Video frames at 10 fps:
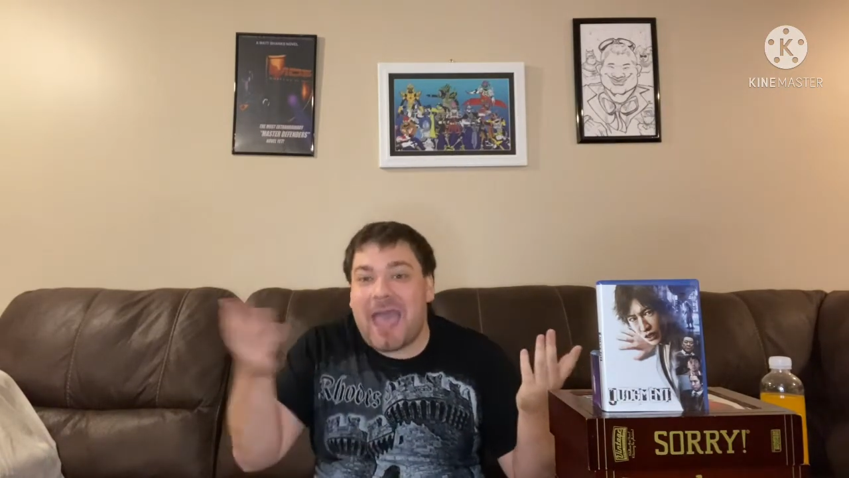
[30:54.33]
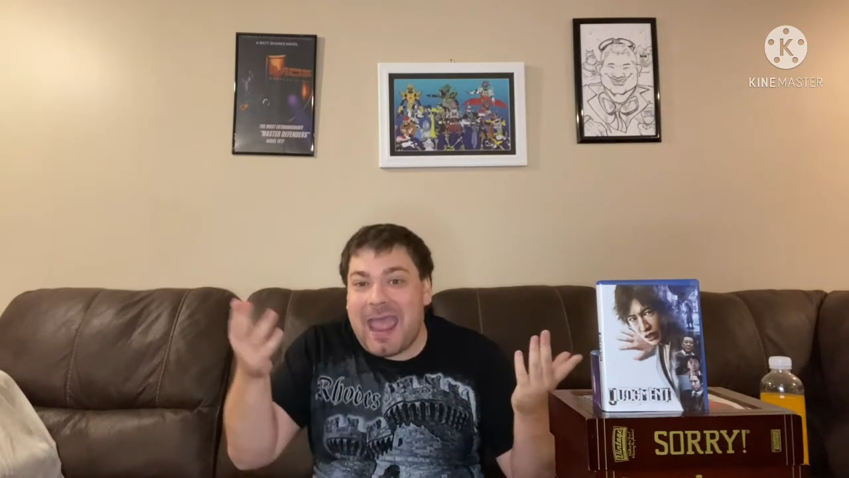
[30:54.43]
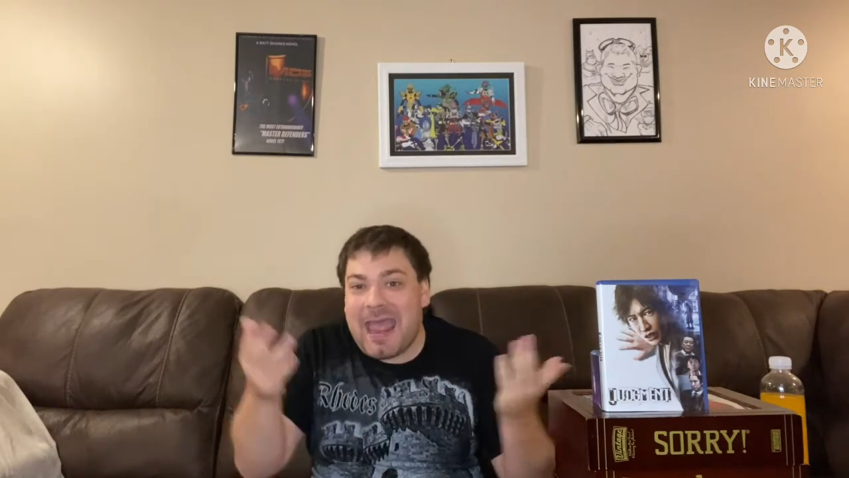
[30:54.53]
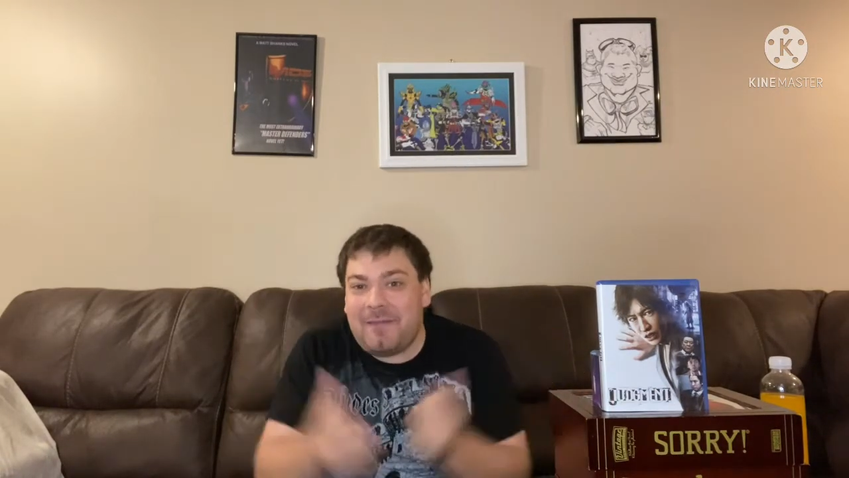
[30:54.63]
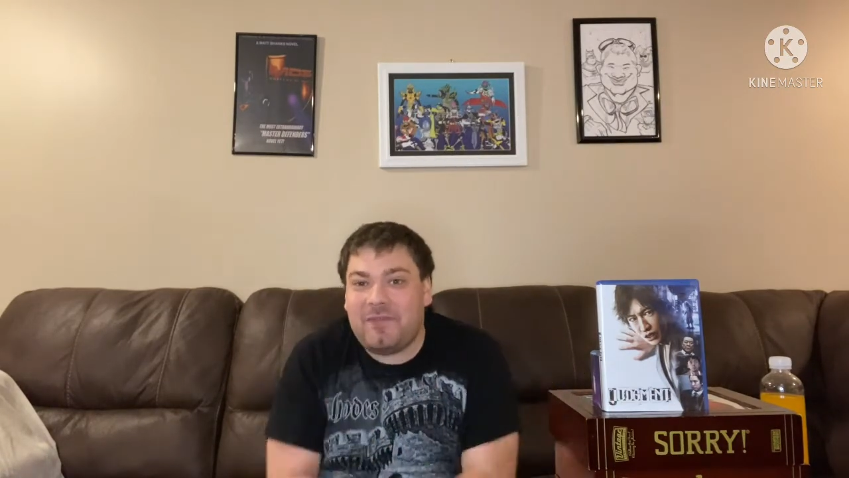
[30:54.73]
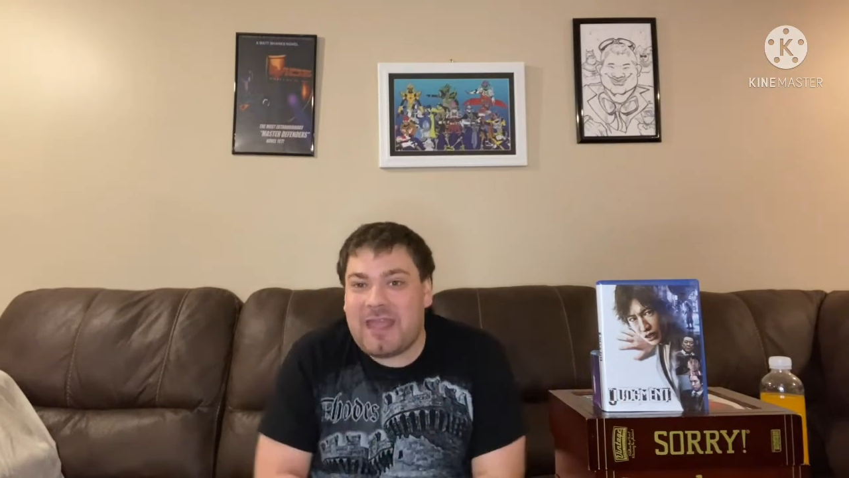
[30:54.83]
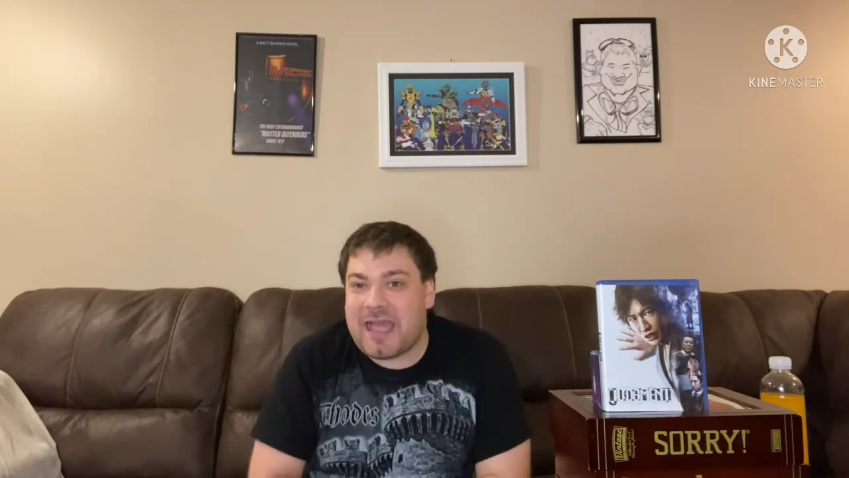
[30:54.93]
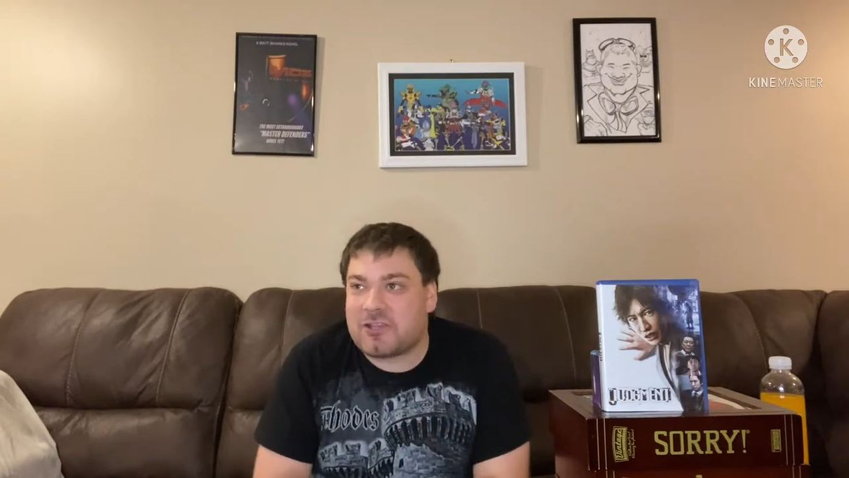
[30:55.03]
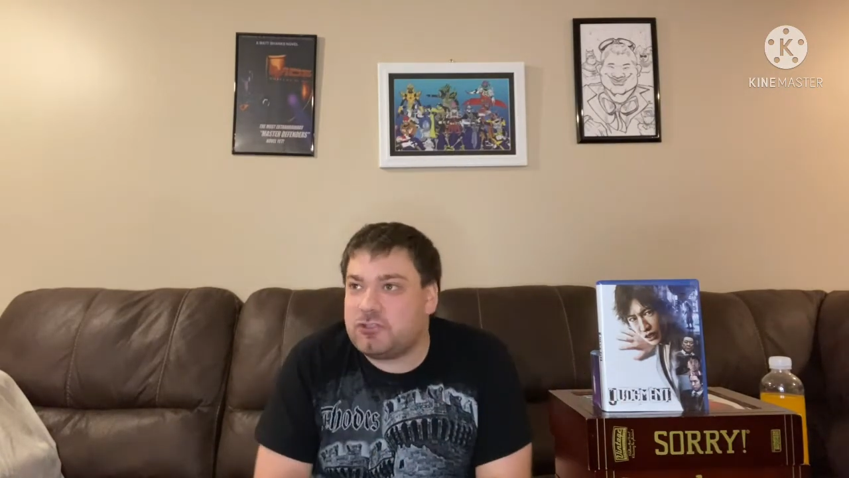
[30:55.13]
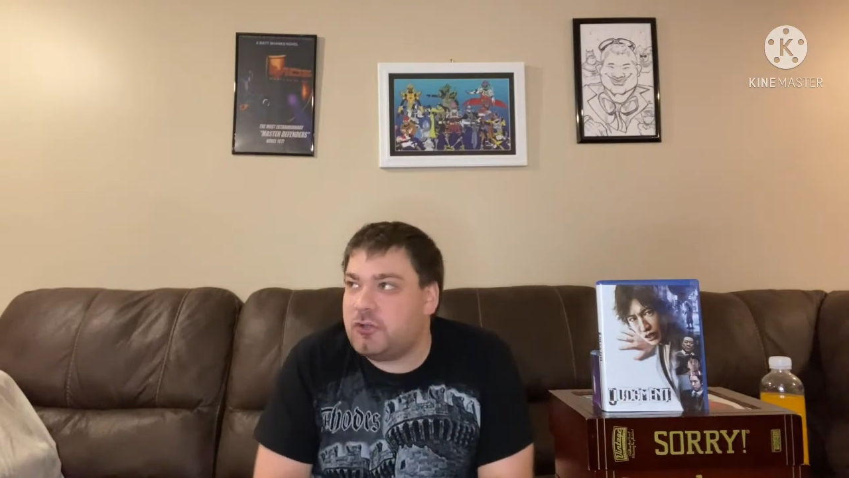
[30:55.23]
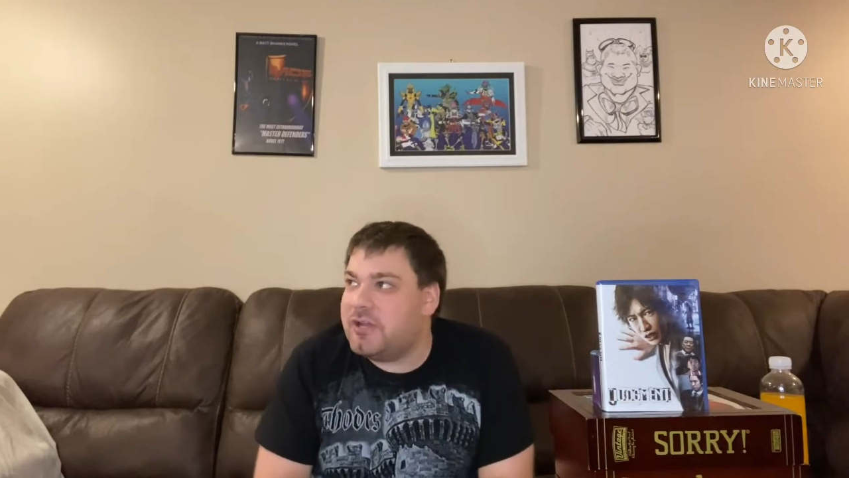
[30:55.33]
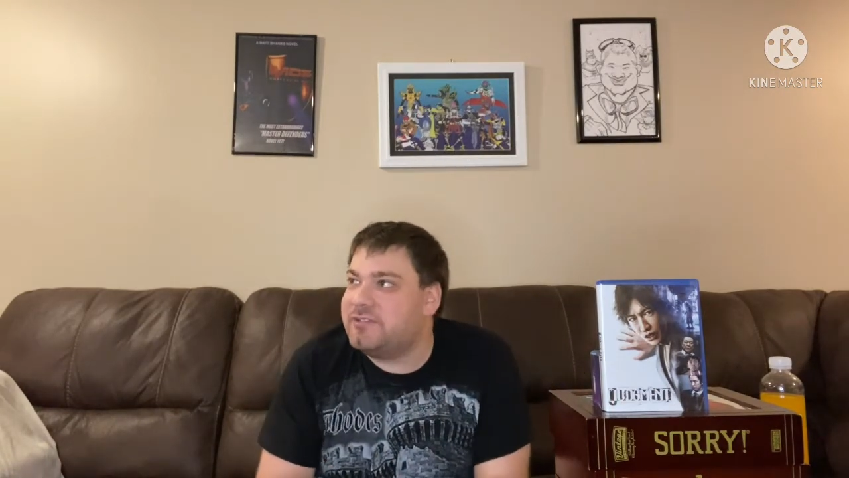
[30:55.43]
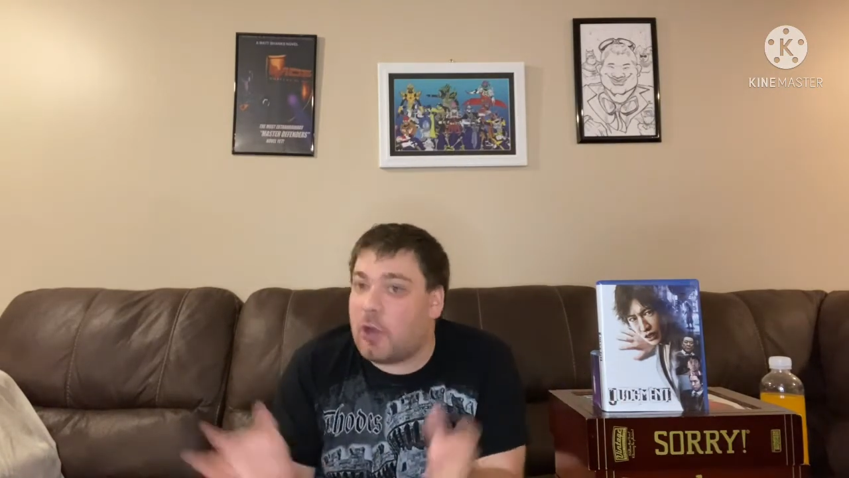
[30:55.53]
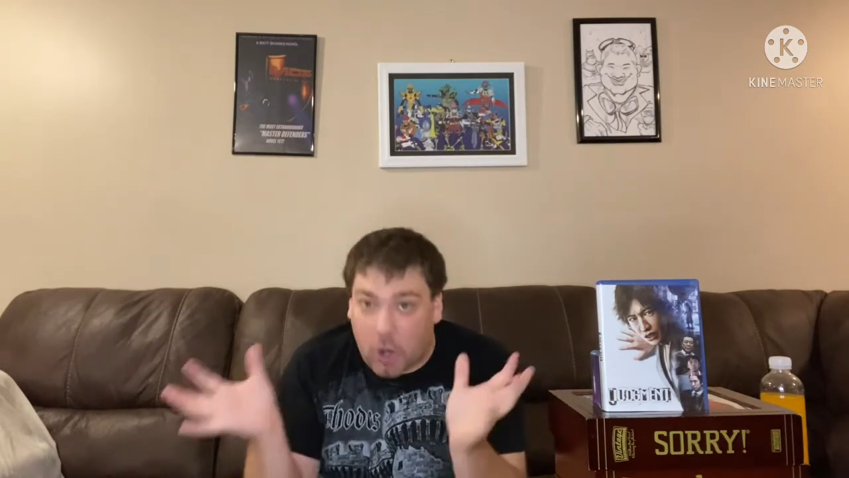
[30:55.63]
and the extras